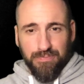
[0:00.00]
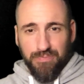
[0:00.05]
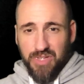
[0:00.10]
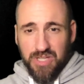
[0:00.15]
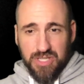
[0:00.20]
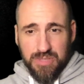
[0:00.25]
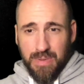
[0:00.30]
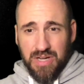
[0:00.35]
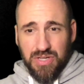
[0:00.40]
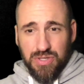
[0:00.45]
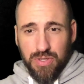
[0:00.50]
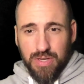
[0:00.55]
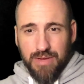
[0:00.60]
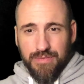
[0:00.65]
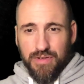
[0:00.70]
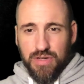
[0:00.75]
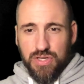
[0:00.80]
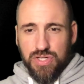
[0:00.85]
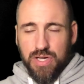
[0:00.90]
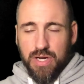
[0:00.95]
especially
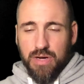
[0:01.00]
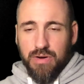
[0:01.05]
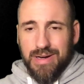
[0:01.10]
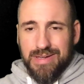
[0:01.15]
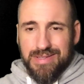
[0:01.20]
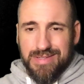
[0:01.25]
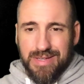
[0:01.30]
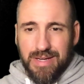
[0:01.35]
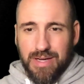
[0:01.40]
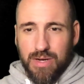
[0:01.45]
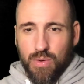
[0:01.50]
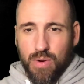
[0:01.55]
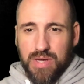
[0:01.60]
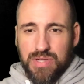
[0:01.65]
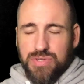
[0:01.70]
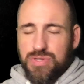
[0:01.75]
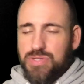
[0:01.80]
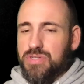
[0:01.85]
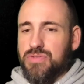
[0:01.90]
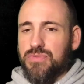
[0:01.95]
if it generates any
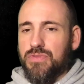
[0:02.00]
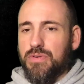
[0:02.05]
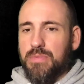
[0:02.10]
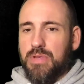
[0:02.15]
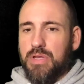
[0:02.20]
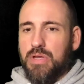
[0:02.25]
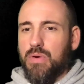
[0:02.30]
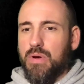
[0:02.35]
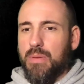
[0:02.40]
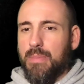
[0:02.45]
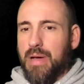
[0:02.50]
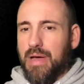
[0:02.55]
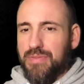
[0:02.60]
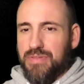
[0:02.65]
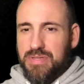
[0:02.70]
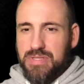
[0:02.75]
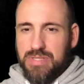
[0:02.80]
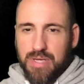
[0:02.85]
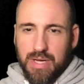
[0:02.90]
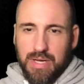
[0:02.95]
questions from you about
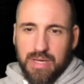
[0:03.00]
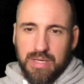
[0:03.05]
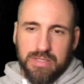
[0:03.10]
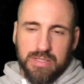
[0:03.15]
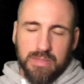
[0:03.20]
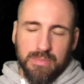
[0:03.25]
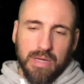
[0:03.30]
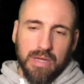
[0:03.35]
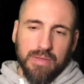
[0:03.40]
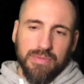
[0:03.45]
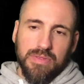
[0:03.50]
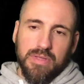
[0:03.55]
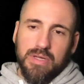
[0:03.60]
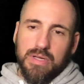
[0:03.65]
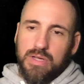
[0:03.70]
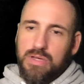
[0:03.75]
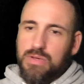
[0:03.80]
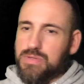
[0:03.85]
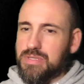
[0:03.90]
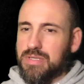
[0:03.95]
the science, about the
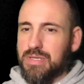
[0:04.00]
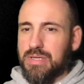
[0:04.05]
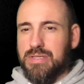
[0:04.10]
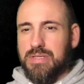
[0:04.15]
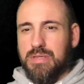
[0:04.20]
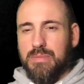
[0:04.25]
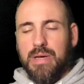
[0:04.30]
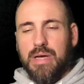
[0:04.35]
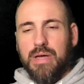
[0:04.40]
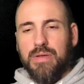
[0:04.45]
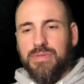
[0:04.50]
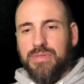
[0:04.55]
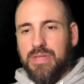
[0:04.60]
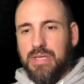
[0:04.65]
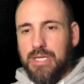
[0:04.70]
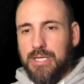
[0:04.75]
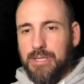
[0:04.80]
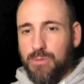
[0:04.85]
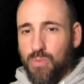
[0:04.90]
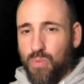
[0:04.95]
acoustics, about
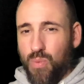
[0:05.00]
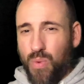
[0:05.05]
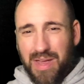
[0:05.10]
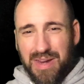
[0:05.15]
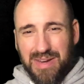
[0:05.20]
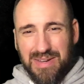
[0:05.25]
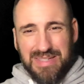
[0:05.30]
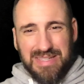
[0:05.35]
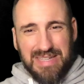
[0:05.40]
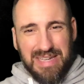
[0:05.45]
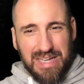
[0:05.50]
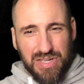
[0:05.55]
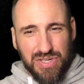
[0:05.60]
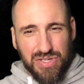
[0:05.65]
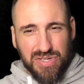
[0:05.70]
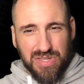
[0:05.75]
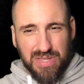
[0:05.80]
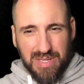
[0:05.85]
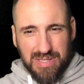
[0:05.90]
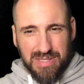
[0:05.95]
the way to
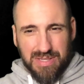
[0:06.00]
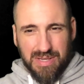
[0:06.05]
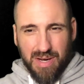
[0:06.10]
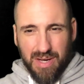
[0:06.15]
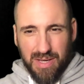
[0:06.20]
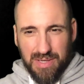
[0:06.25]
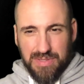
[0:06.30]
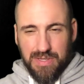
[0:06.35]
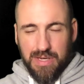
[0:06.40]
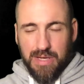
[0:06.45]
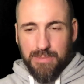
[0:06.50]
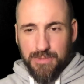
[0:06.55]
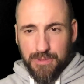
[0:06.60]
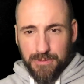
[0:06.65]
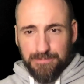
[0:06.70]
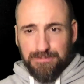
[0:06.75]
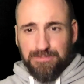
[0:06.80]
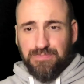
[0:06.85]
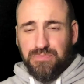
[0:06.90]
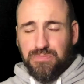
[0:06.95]
teach this concept.
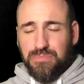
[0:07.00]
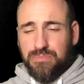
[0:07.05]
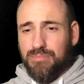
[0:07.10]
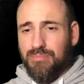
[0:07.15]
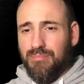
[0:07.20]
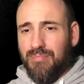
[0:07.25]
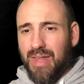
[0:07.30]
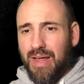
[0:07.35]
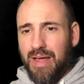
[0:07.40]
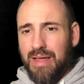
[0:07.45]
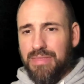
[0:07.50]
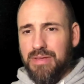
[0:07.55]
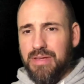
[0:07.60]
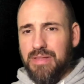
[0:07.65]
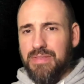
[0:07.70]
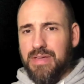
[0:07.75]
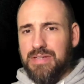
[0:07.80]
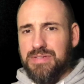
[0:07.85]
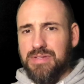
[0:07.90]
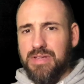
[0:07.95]
I
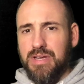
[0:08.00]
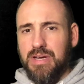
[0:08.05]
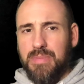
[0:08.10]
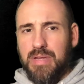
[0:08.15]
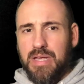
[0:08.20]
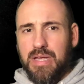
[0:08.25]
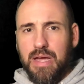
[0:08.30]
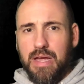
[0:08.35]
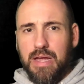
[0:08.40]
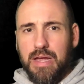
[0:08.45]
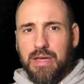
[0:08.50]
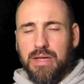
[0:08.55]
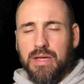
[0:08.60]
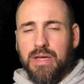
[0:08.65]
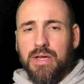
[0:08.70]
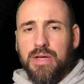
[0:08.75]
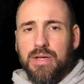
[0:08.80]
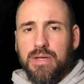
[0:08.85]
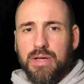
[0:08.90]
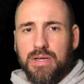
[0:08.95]
think that's going to be a
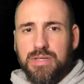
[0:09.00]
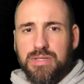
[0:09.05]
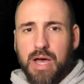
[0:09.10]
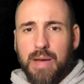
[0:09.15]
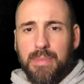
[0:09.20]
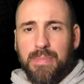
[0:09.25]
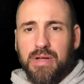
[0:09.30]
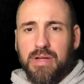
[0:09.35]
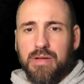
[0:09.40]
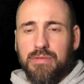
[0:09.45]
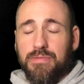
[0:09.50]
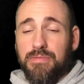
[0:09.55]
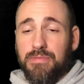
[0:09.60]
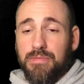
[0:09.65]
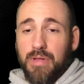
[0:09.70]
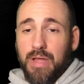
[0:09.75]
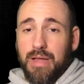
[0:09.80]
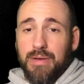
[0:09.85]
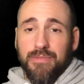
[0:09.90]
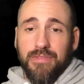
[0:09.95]
topic of,
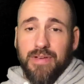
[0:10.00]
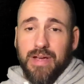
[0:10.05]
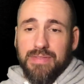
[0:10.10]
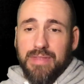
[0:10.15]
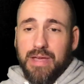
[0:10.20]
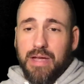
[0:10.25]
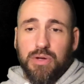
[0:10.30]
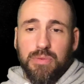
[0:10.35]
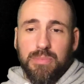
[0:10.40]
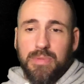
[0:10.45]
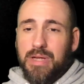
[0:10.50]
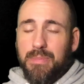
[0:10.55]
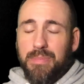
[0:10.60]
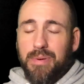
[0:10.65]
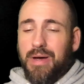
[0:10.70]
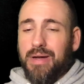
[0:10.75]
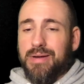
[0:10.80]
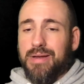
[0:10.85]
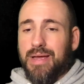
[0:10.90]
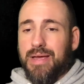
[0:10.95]
in fact, that could be a
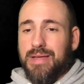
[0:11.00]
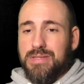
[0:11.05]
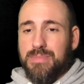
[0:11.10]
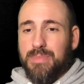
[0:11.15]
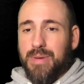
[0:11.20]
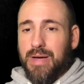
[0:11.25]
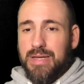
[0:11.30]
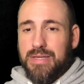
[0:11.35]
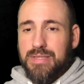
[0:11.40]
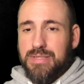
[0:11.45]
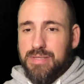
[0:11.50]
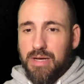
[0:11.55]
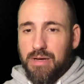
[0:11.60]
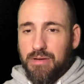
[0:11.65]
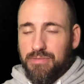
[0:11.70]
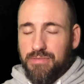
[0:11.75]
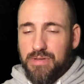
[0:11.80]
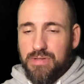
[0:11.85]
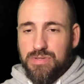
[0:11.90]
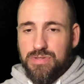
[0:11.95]
podcast by
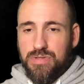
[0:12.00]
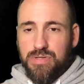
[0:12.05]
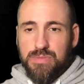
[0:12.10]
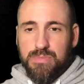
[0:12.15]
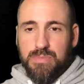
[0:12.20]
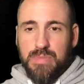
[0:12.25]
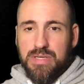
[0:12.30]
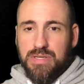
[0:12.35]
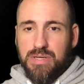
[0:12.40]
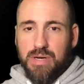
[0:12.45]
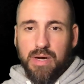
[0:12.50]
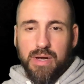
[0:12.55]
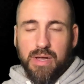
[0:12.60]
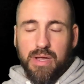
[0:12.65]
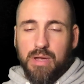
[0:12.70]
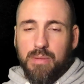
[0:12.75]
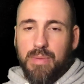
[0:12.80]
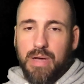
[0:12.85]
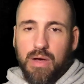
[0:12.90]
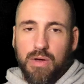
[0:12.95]
itself. It's just me
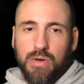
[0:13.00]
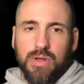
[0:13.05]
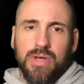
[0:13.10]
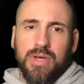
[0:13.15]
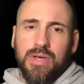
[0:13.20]
talking about